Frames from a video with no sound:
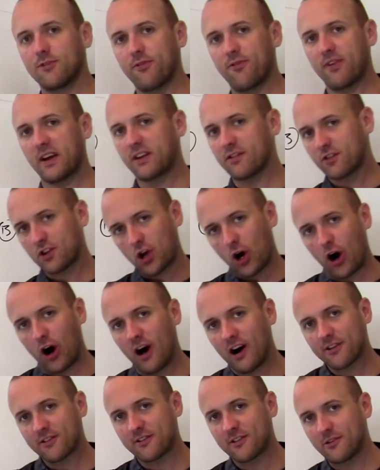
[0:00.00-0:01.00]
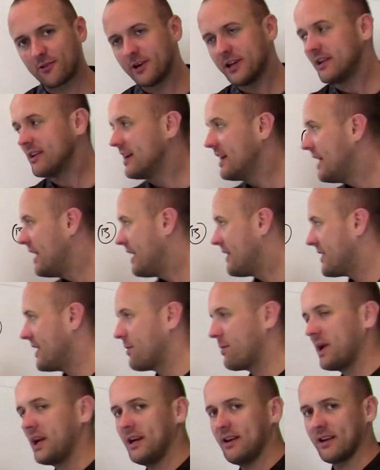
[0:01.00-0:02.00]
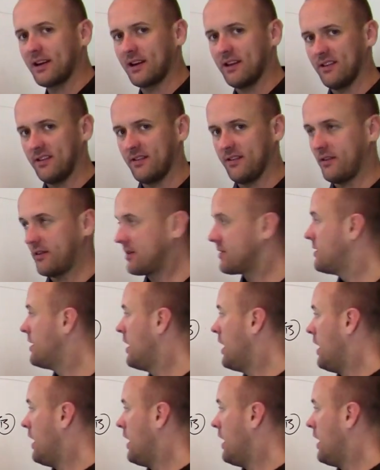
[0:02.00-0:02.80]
of fixed cost to it that we need to consider.